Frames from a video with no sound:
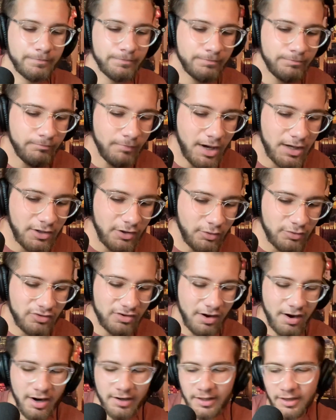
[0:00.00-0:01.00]
I know it's
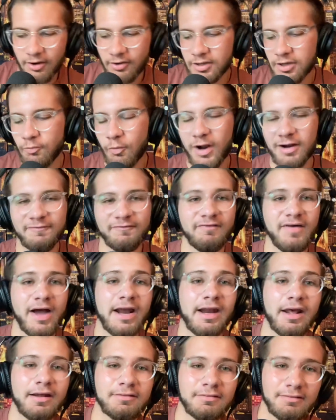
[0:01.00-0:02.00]
hard. I know you want to fight
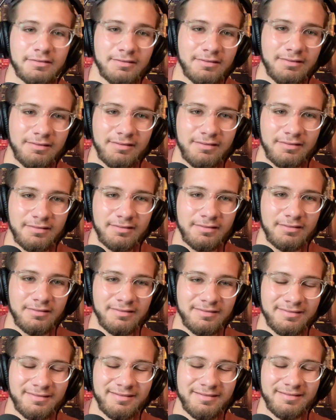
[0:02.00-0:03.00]
it.
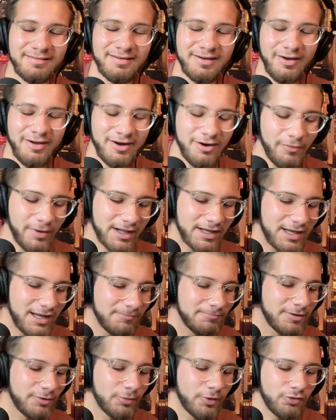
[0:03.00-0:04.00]
You don't want to give
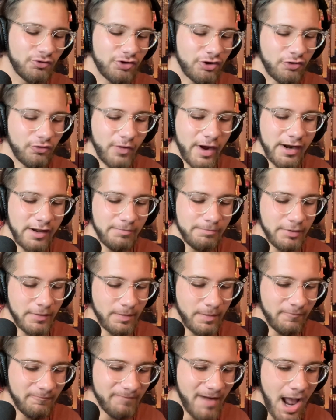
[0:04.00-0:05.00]
La Russa credit, but
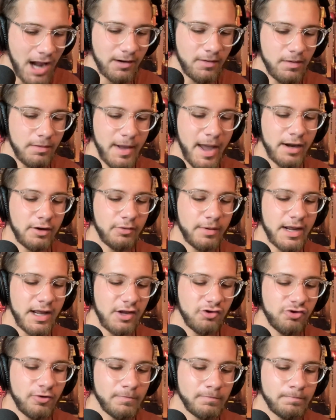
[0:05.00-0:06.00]
the fact of the matter
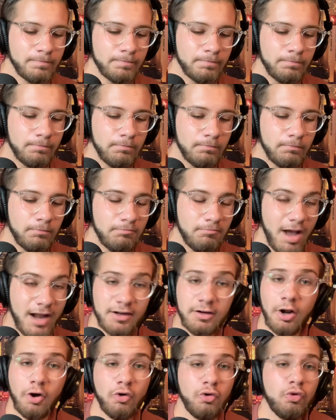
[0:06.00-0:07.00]
is, I don't
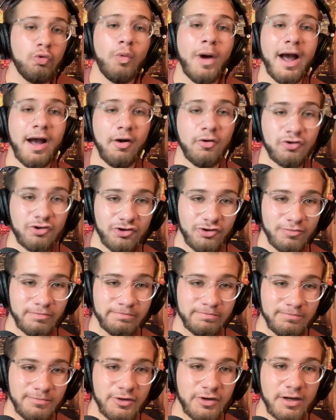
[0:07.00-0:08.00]
know who else
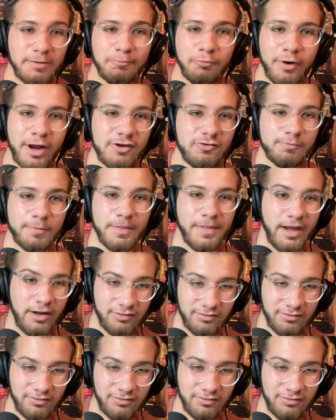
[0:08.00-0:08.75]
you could praise for this.